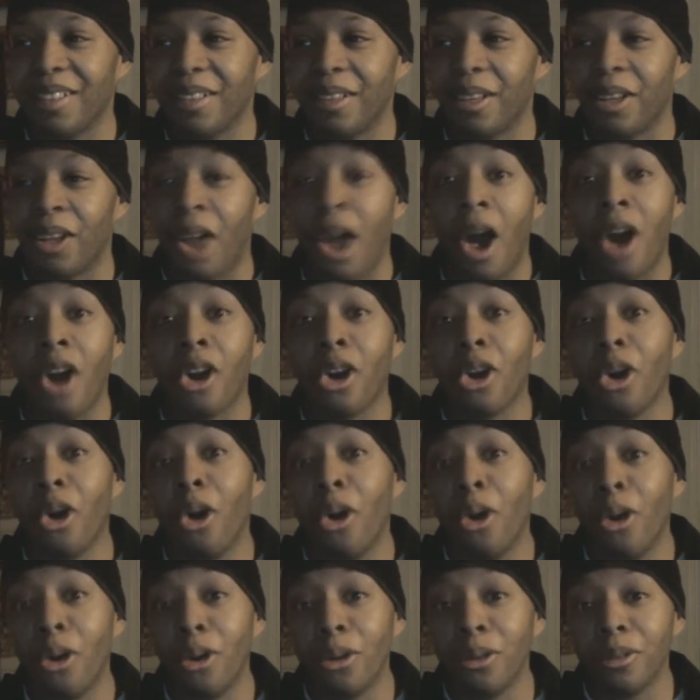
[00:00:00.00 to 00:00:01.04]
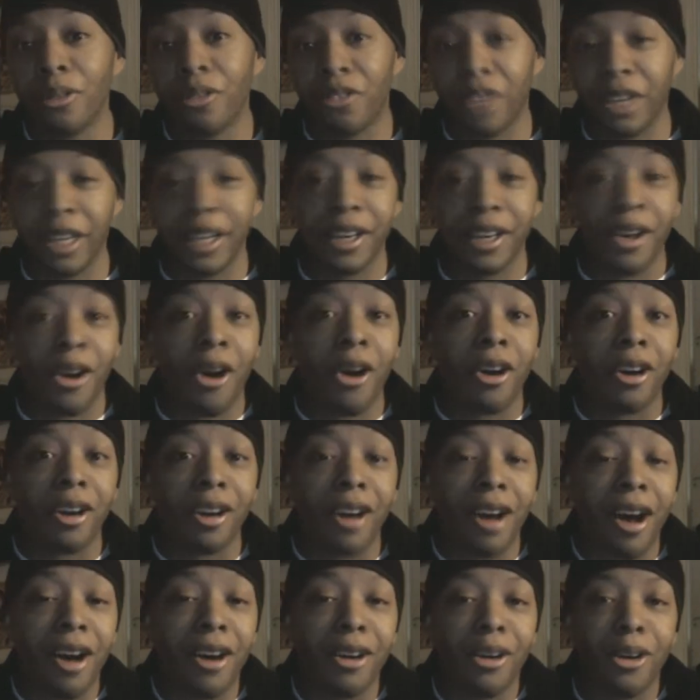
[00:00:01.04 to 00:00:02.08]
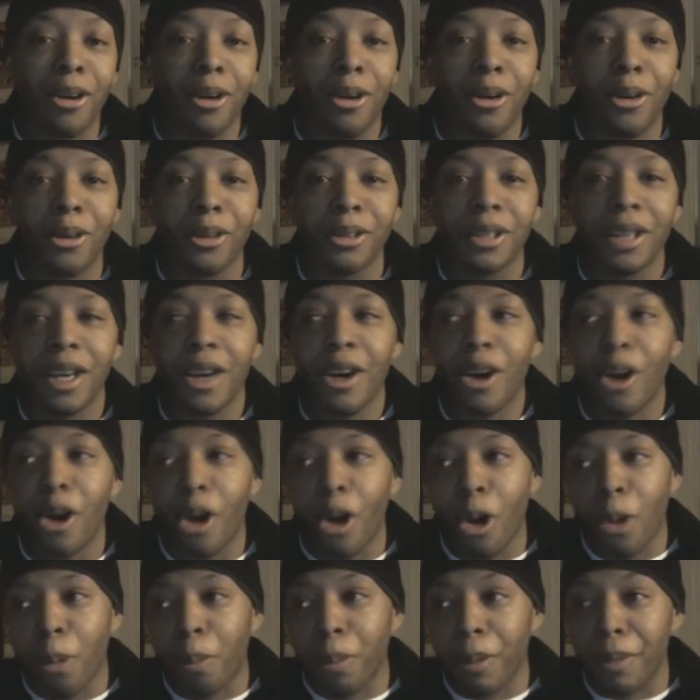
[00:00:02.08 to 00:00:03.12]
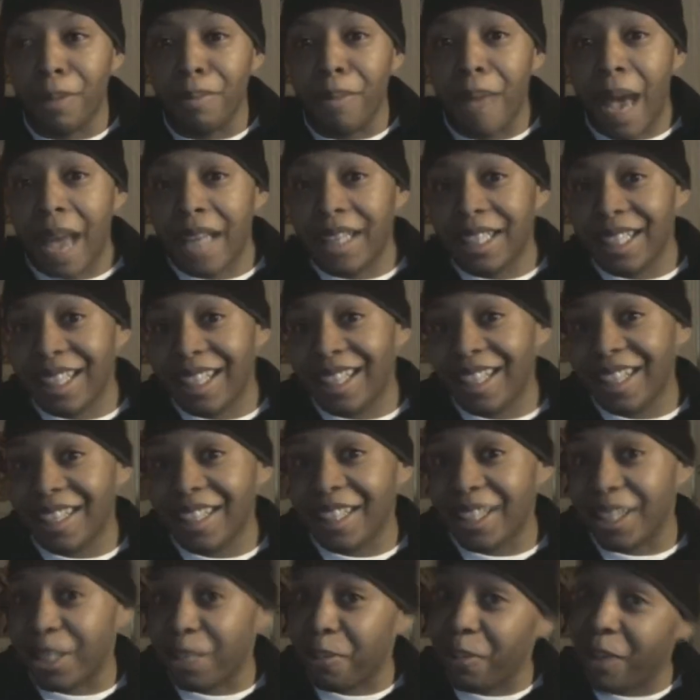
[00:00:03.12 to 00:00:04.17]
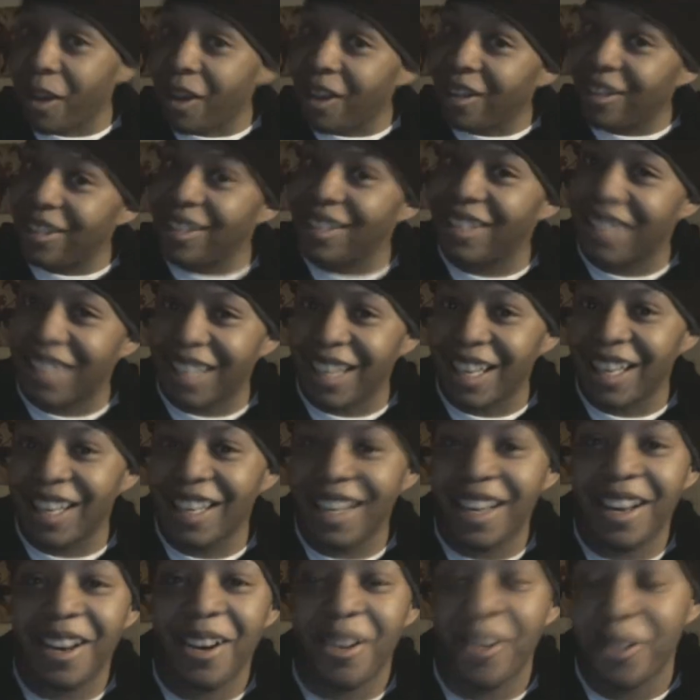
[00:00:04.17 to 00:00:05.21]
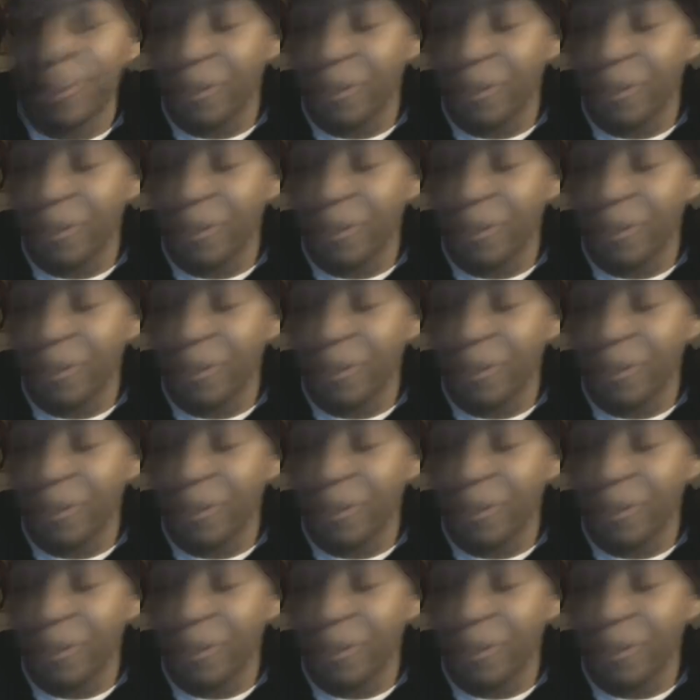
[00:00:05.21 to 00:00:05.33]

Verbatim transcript: Glomgold, Flint Heart Glongold, Hope at Magica, De Spell is in there as